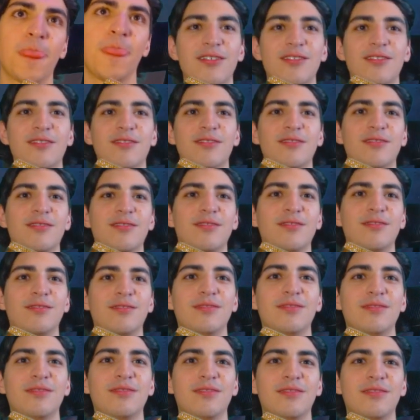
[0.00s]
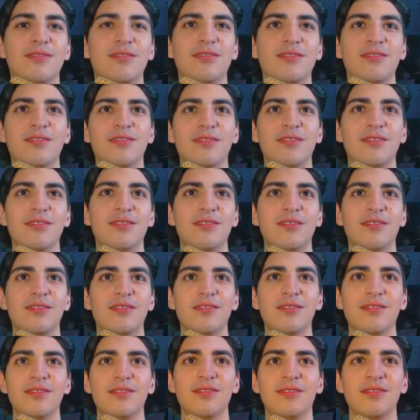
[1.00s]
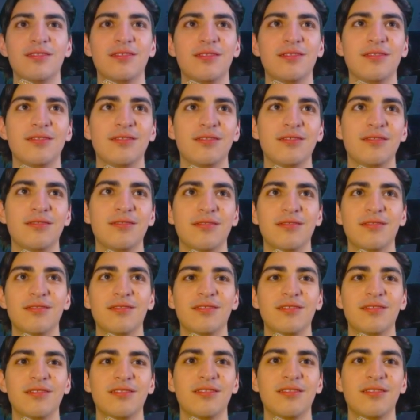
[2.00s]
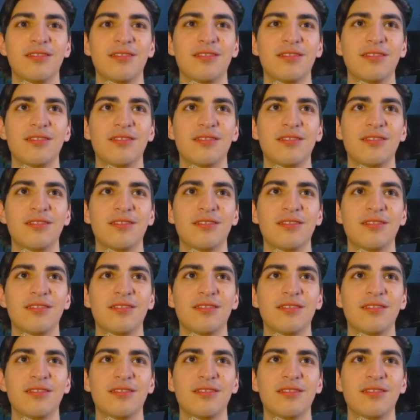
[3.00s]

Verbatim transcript: But you can't leave without authorization. Watch me.